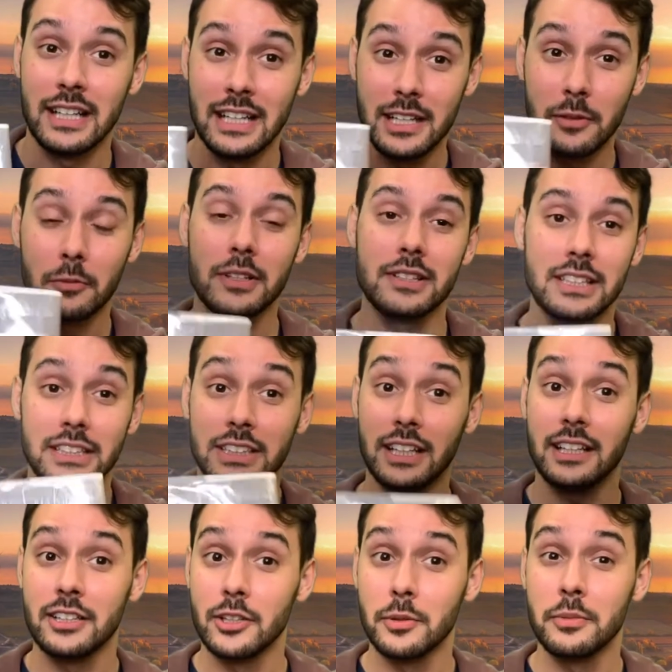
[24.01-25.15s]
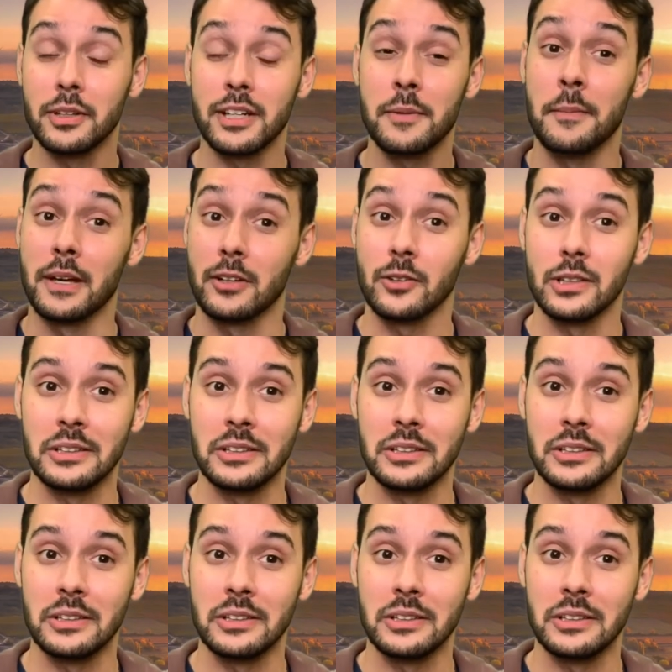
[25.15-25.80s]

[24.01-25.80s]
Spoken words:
and it won the John Newbery Medal